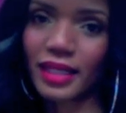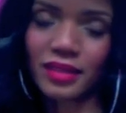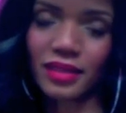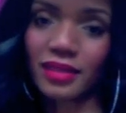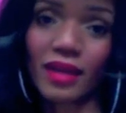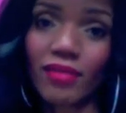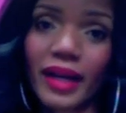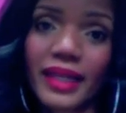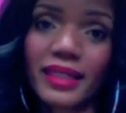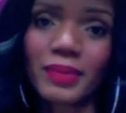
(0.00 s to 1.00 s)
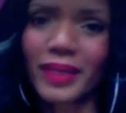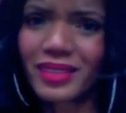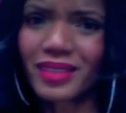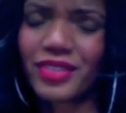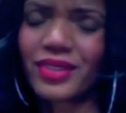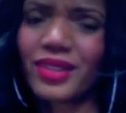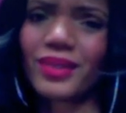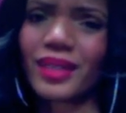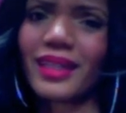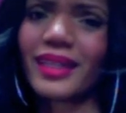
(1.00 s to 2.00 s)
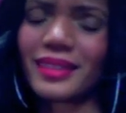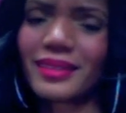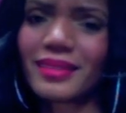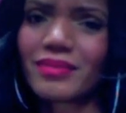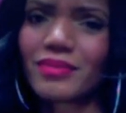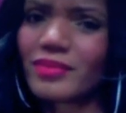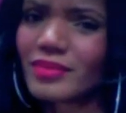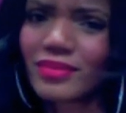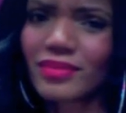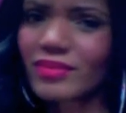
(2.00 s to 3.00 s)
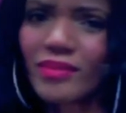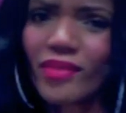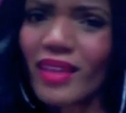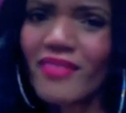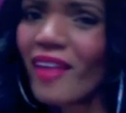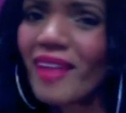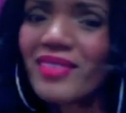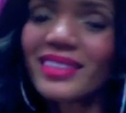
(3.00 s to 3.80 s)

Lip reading: It's just not right, especially if you're the only client. 5 and